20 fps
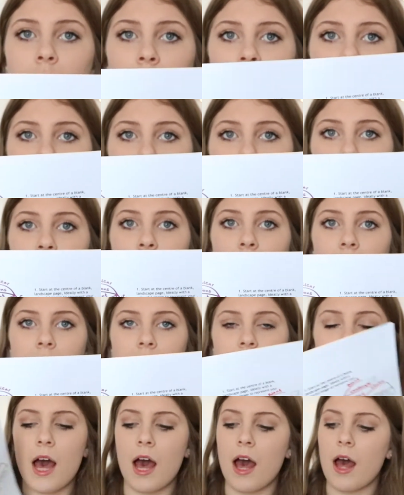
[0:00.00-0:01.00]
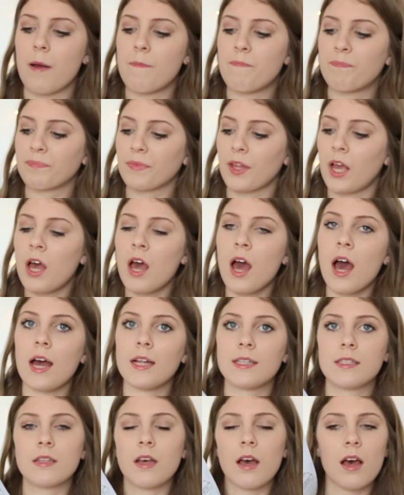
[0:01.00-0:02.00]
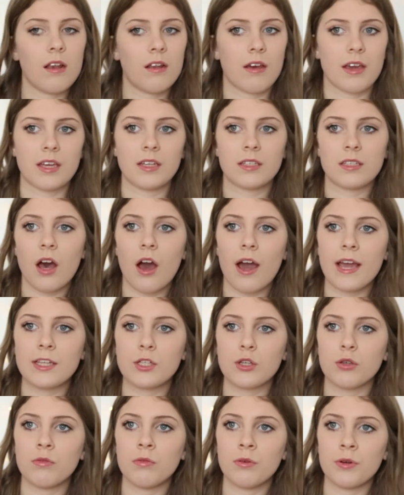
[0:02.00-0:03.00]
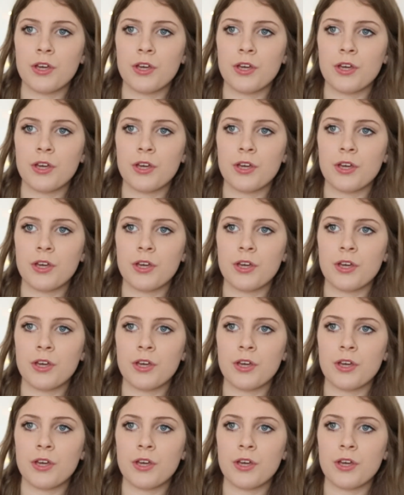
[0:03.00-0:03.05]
would just put like a title,